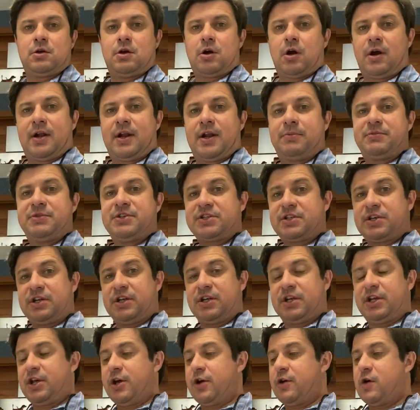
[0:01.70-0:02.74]
All right, I'm just gonna
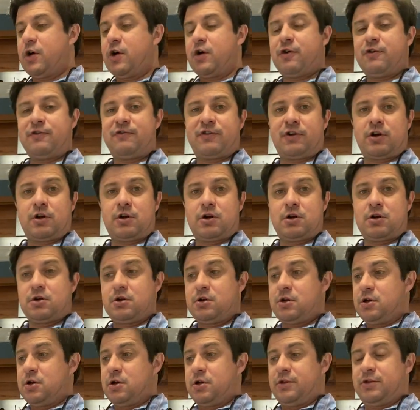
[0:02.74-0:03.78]
go over
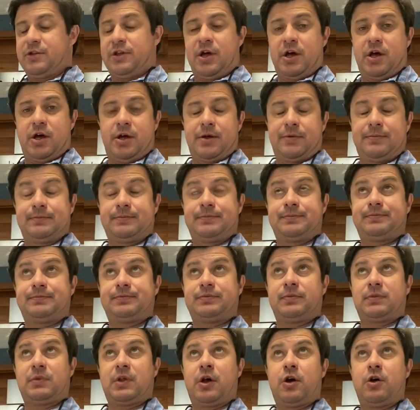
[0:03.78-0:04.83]
the
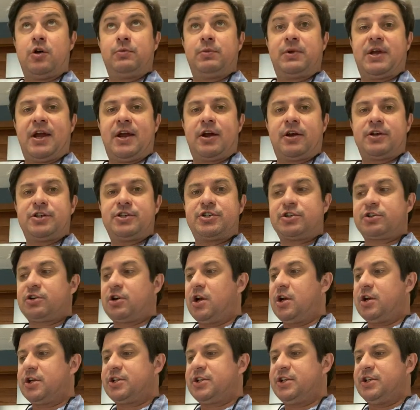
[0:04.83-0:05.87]
home care
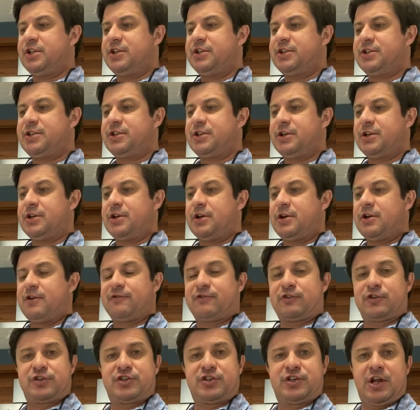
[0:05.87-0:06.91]
instructions
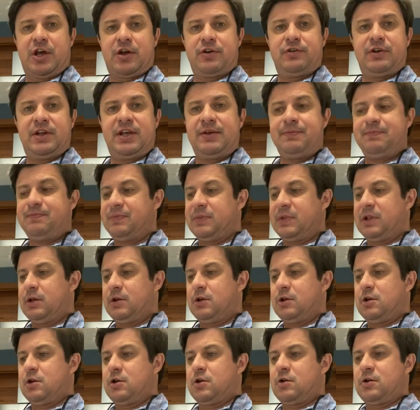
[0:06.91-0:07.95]
for Stony.
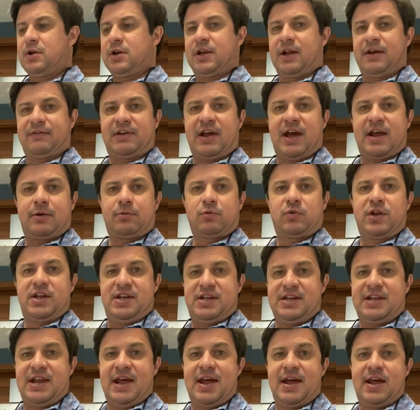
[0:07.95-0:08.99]
All right, I've got them
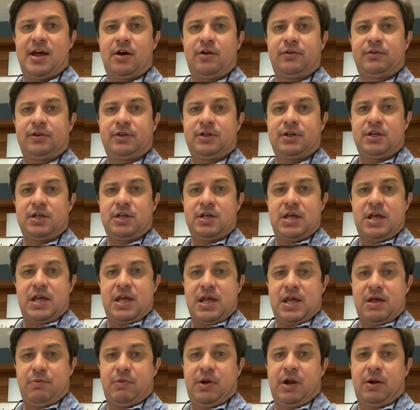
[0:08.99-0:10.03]
written down,
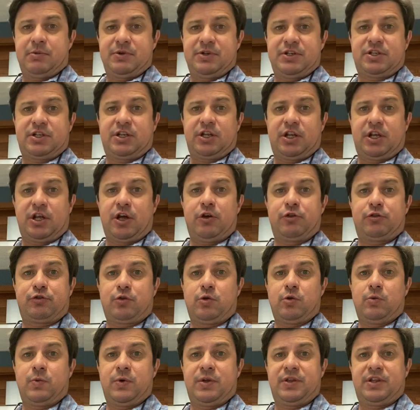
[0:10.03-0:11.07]
but I'm just gonna go through
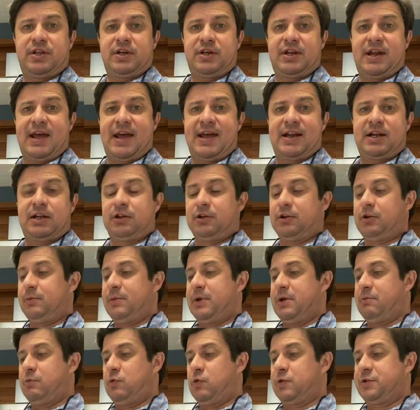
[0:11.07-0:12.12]
them with you and add a little
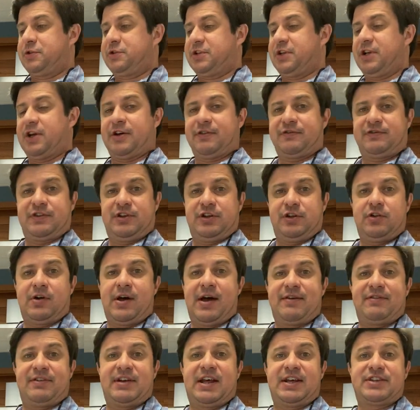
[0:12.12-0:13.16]
bit more stuff, and you'll
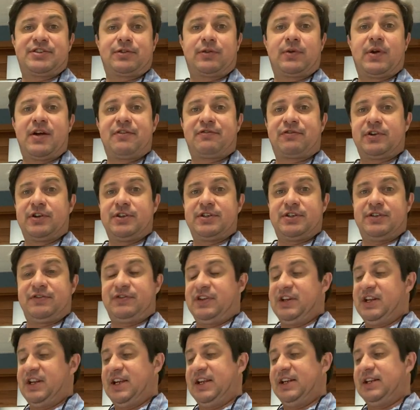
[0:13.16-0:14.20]
have it as a reference if
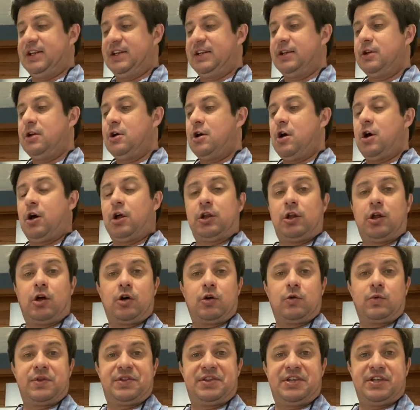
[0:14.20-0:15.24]
you need it,
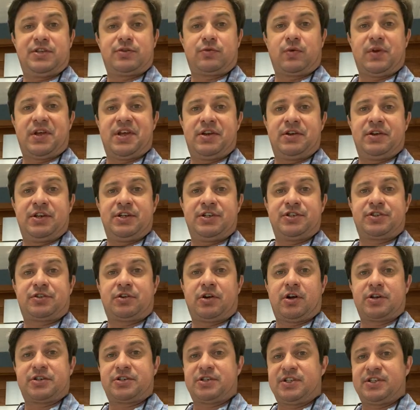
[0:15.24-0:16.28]
along with these written
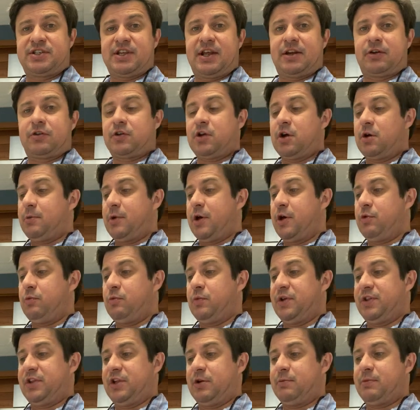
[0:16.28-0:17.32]
instructions that'll come home
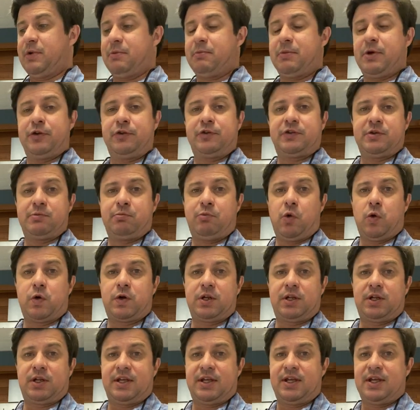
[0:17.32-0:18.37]
with you. But most
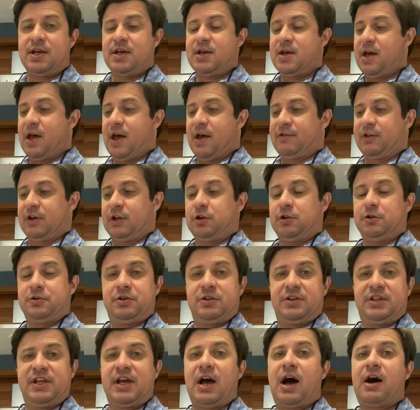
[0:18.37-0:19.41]
importantly, I've
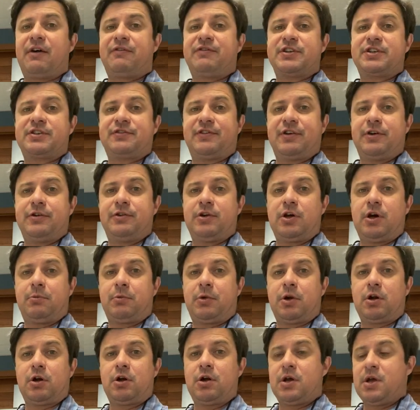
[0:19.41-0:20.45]
included the office phone
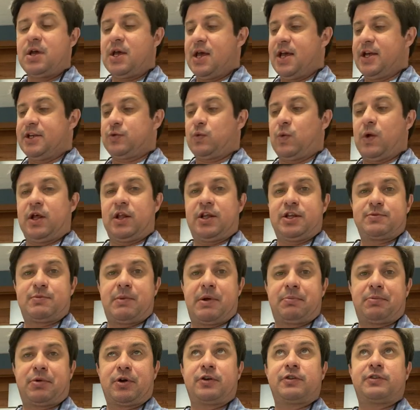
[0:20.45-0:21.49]
number as well as my
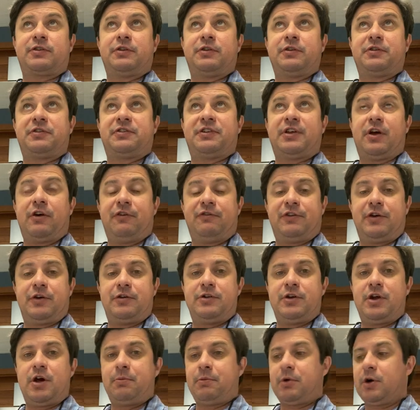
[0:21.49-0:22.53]
personal cell phone
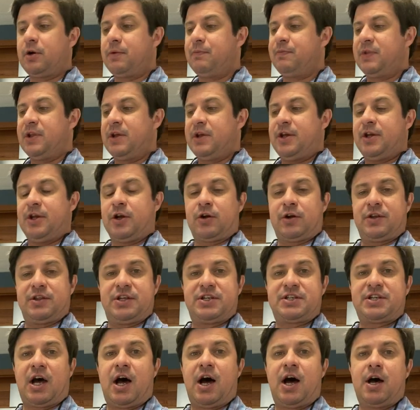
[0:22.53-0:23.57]
number here at the
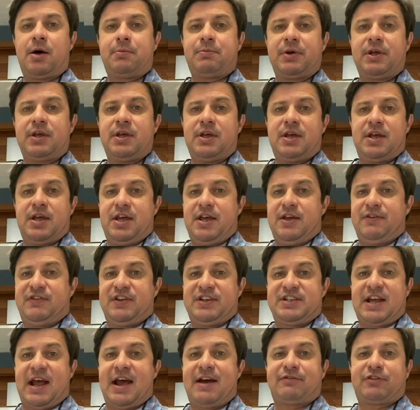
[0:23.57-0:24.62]
top. If
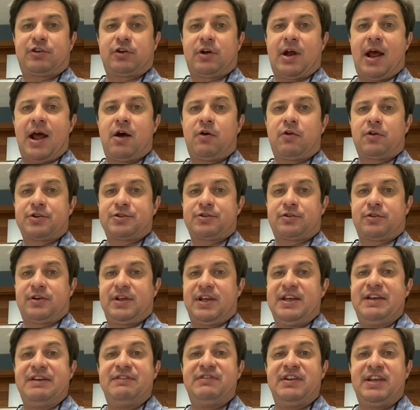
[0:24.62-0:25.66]
it's after hours or
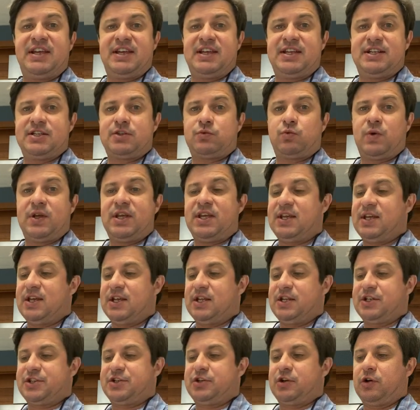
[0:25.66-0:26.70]
evenings,
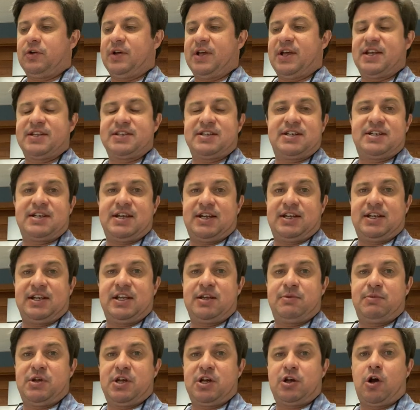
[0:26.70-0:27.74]
weekends, don't hesitate to
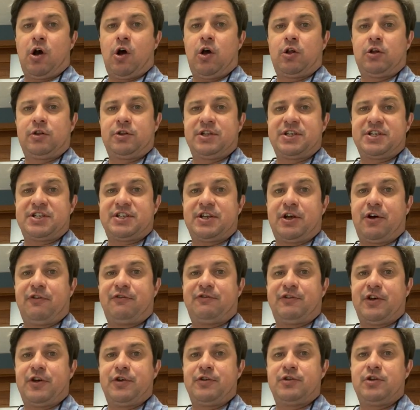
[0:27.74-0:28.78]
give me a call on the cell
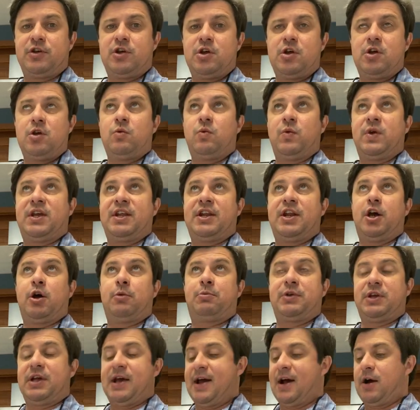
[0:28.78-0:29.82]
phone. We can
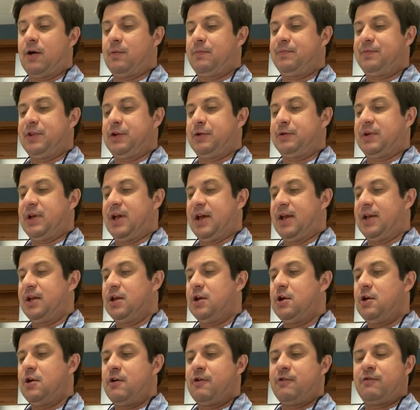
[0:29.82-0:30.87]
help you out, okay?
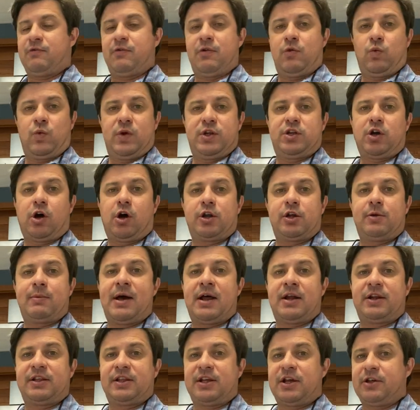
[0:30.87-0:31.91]
We talked
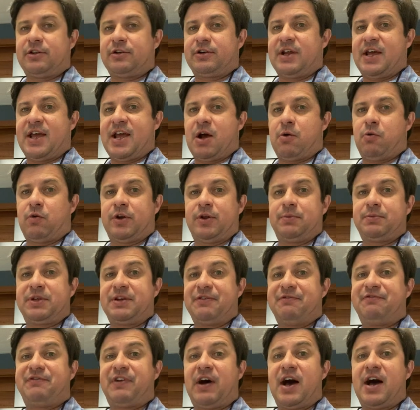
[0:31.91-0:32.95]
about it the other day. I want him
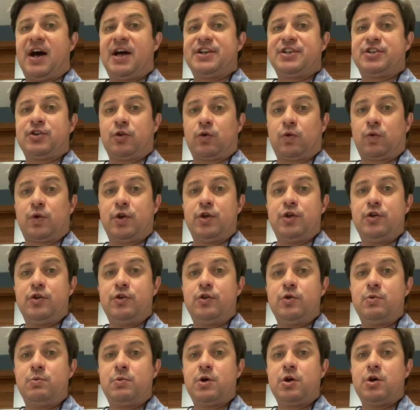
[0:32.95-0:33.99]
confined to a
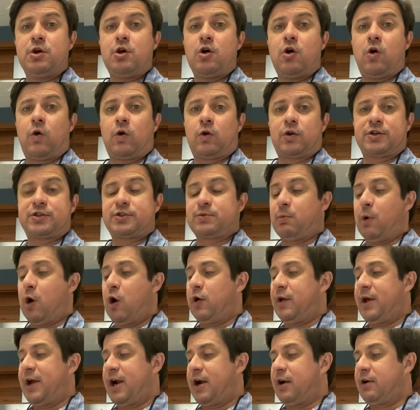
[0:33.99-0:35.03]
room or a
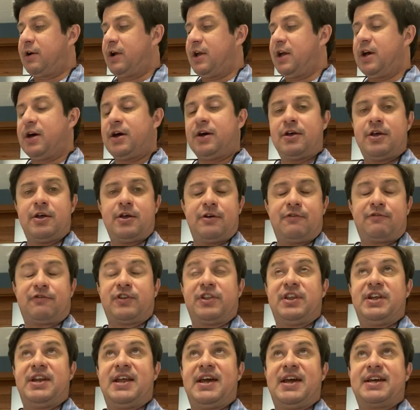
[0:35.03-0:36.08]
small area for
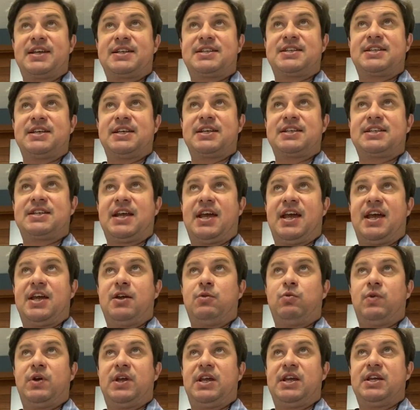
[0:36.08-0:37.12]
the next 6 to 8
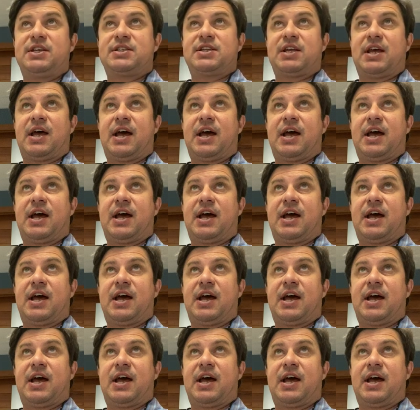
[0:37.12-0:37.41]
weeks.